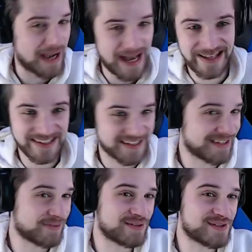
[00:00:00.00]
and they
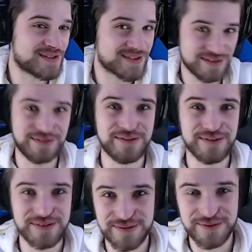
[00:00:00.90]
were so
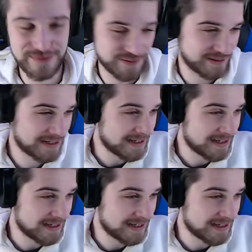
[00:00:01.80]
good.